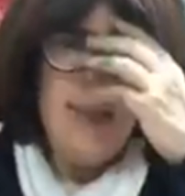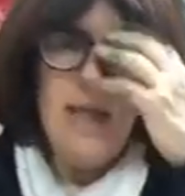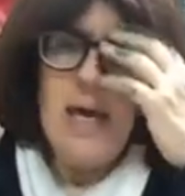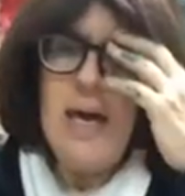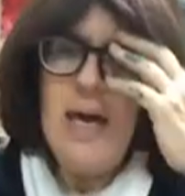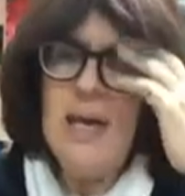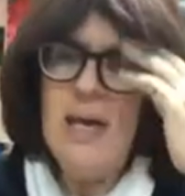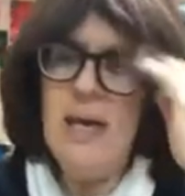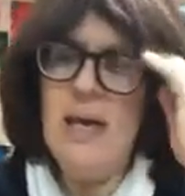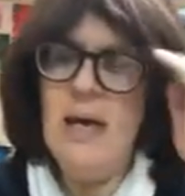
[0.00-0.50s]

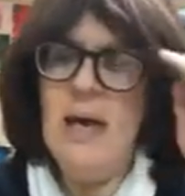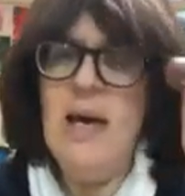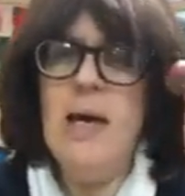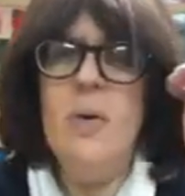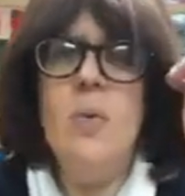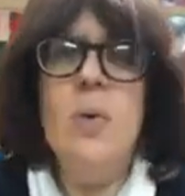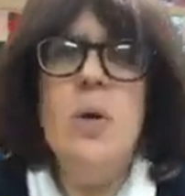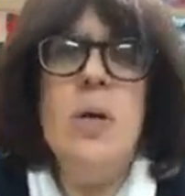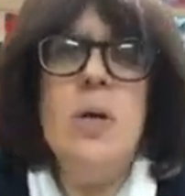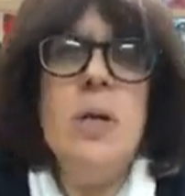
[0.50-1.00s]
then
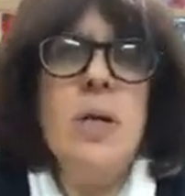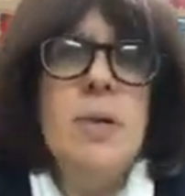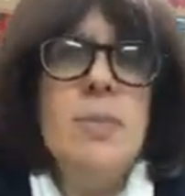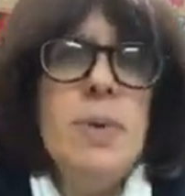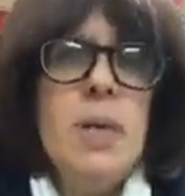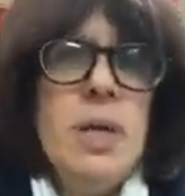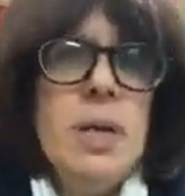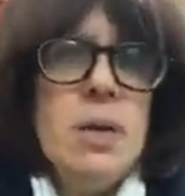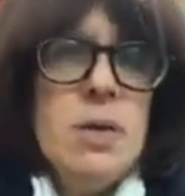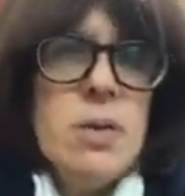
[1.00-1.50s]
let
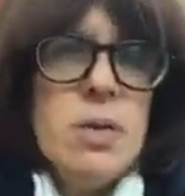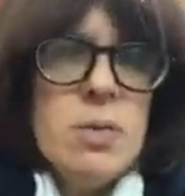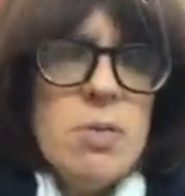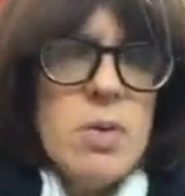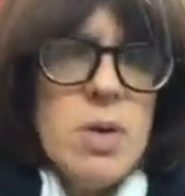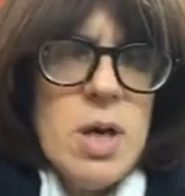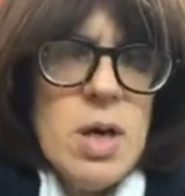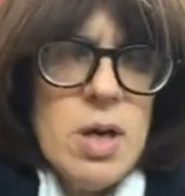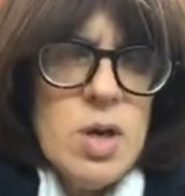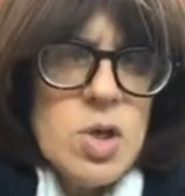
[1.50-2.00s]
me
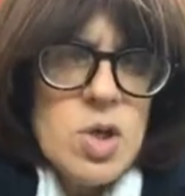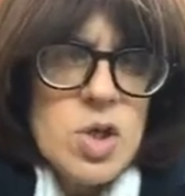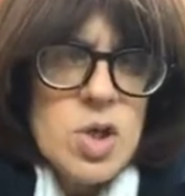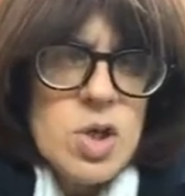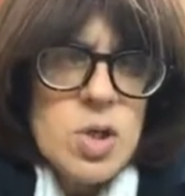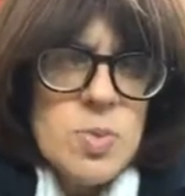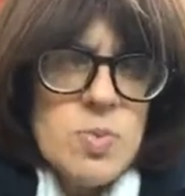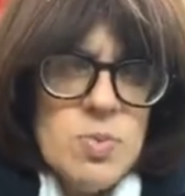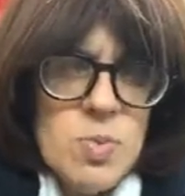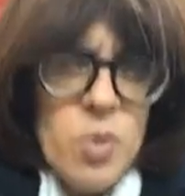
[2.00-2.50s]

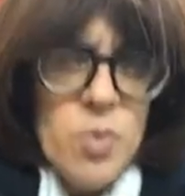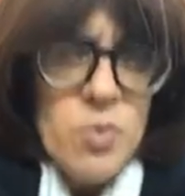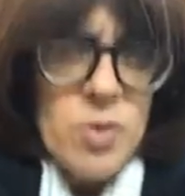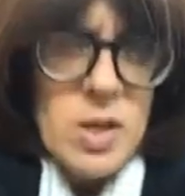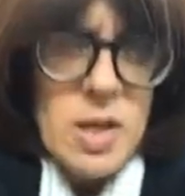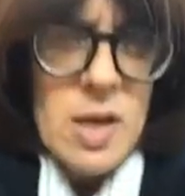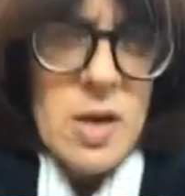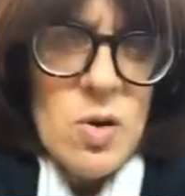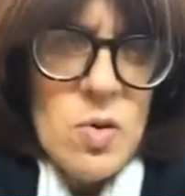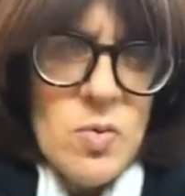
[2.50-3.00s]
move it
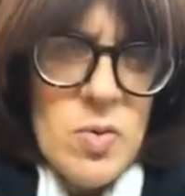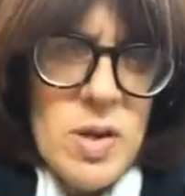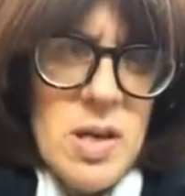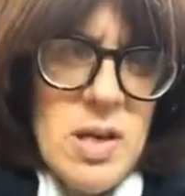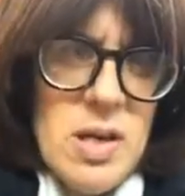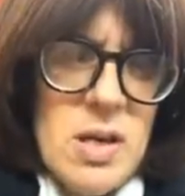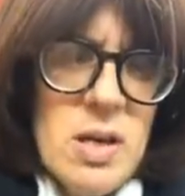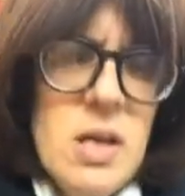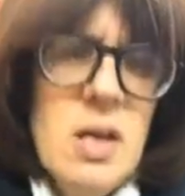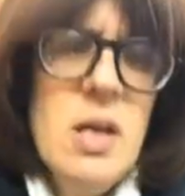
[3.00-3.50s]
down over
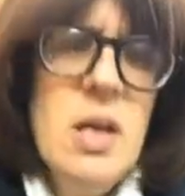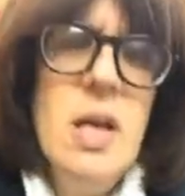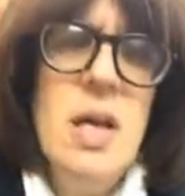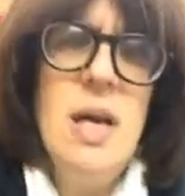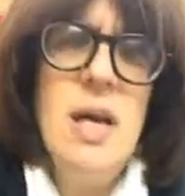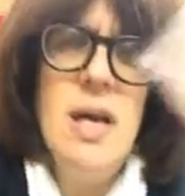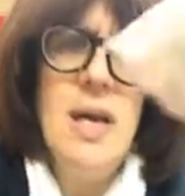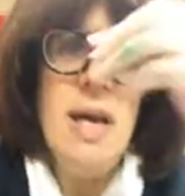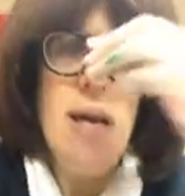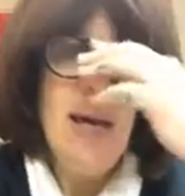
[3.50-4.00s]
here.
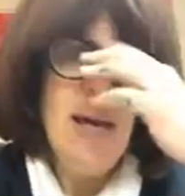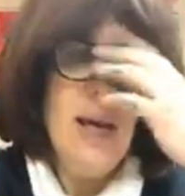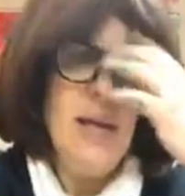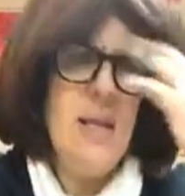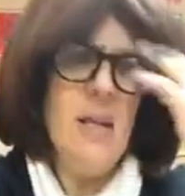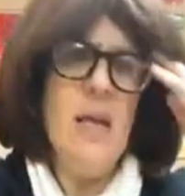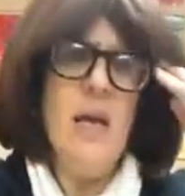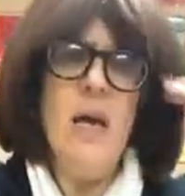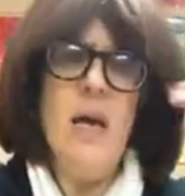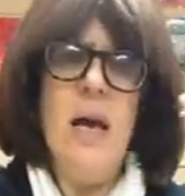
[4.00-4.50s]

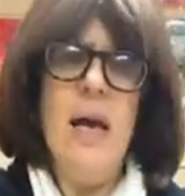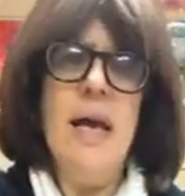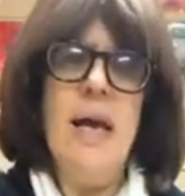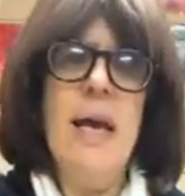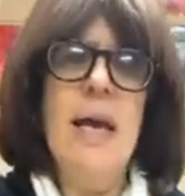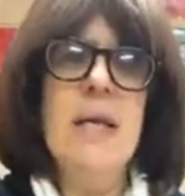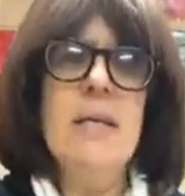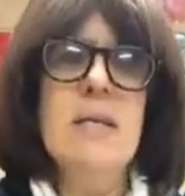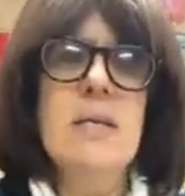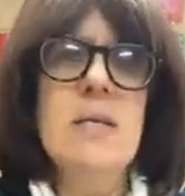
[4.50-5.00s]
And I
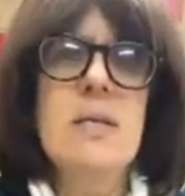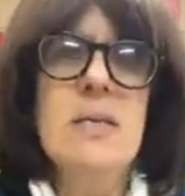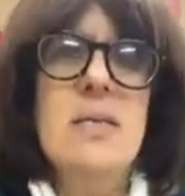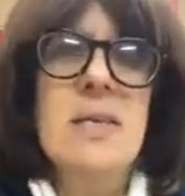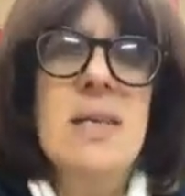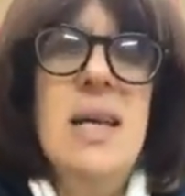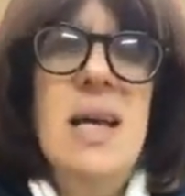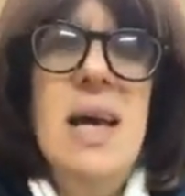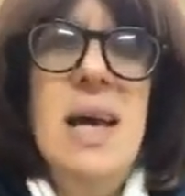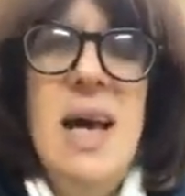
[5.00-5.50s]
guess
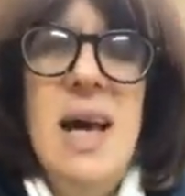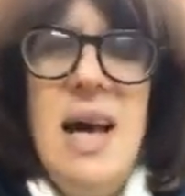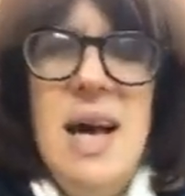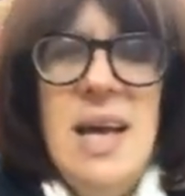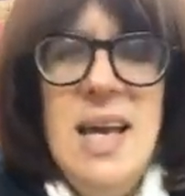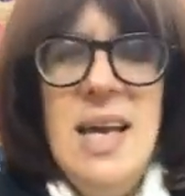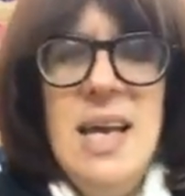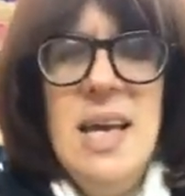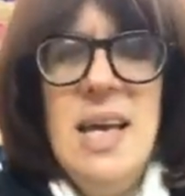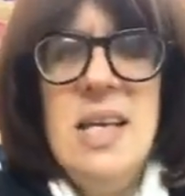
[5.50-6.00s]

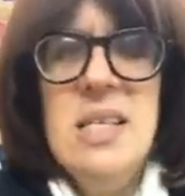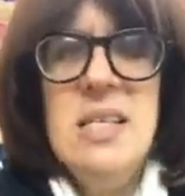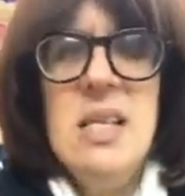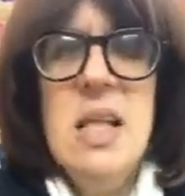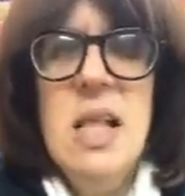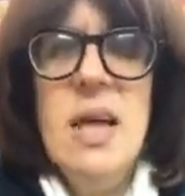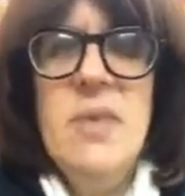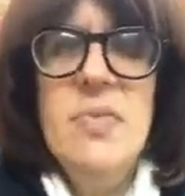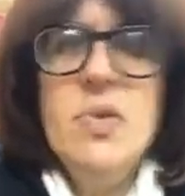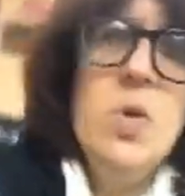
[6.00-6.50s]

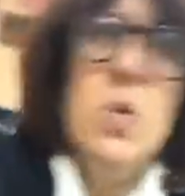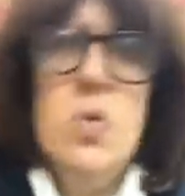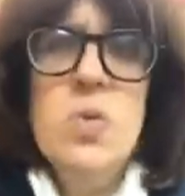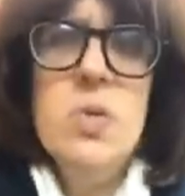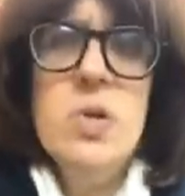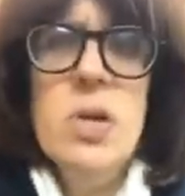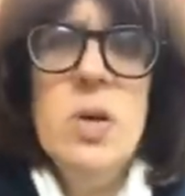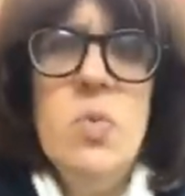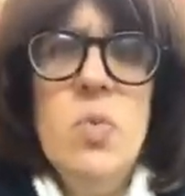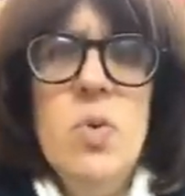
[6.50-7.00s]
I'll have to do
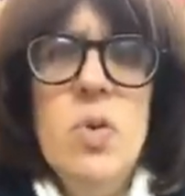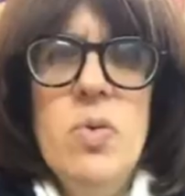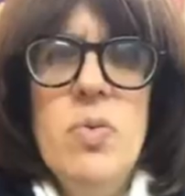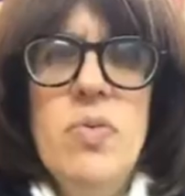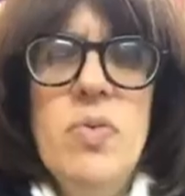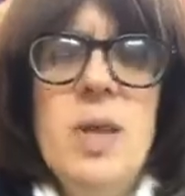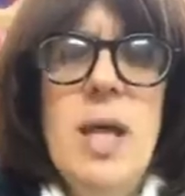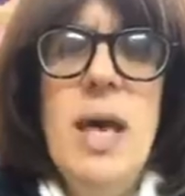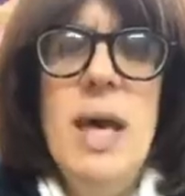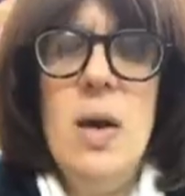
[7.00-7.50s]
something with
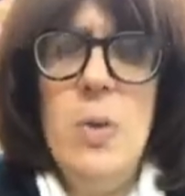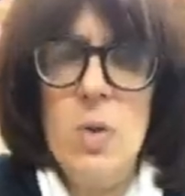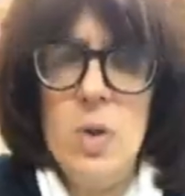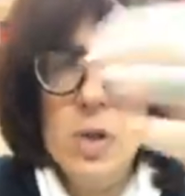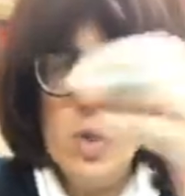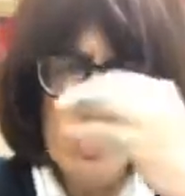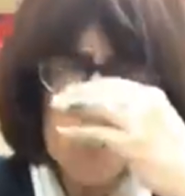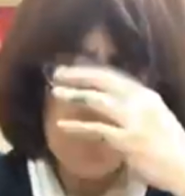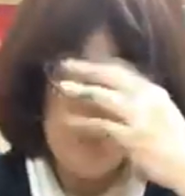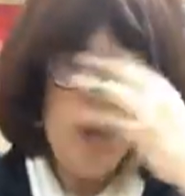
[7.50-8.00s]

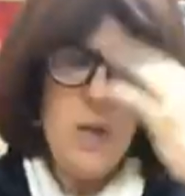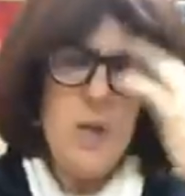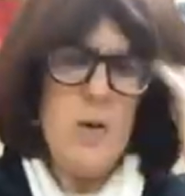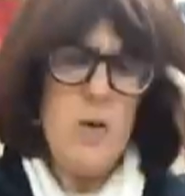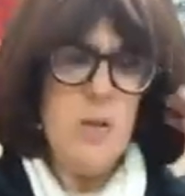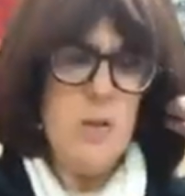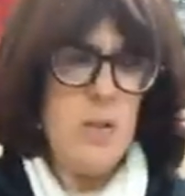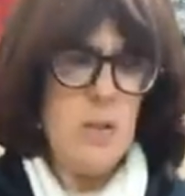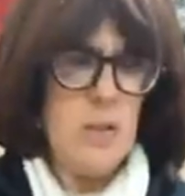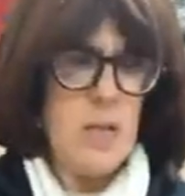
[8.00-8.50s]
flowers,
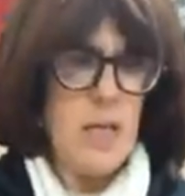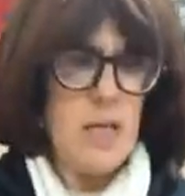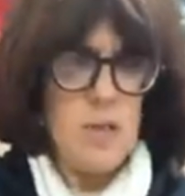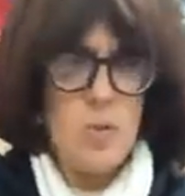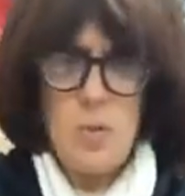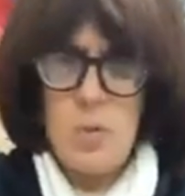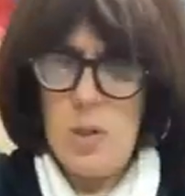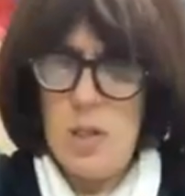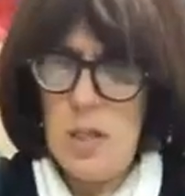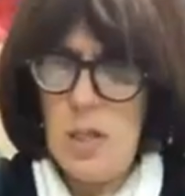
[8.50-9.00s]
because
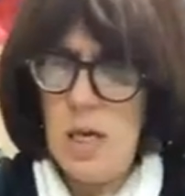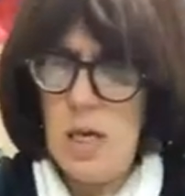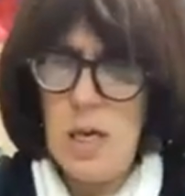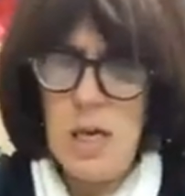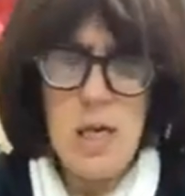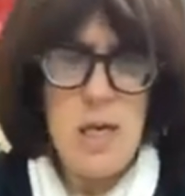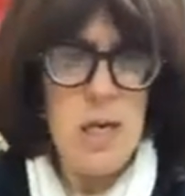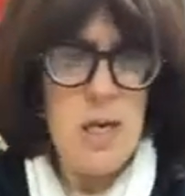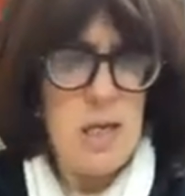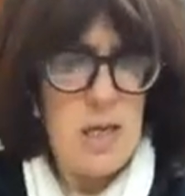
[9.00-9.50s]
that's what they